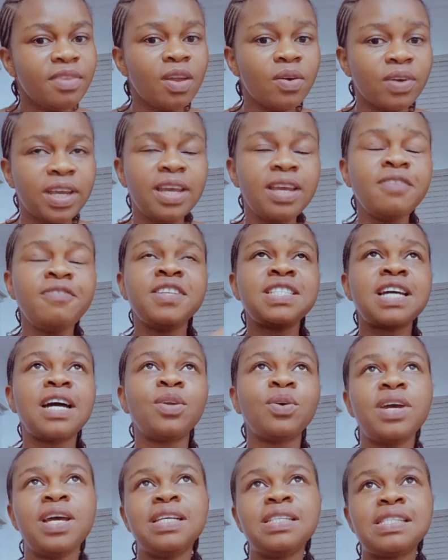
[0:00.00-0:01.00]
Okay, if it
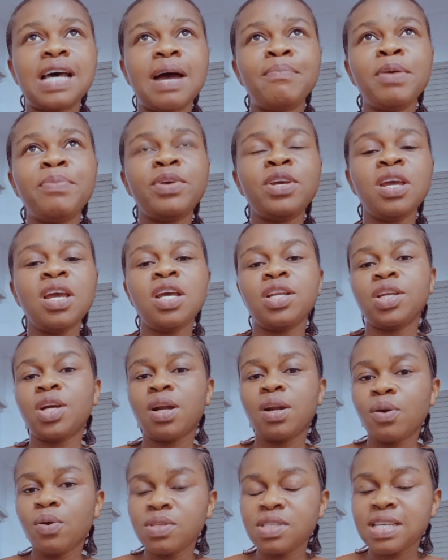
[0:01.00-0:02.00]
cannot enter, maybe the
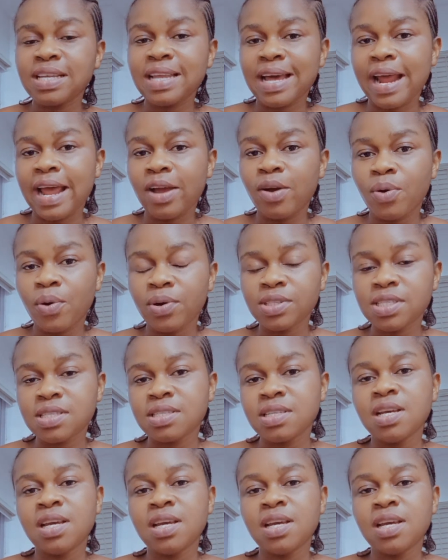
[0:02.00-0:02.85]
clothes that I got,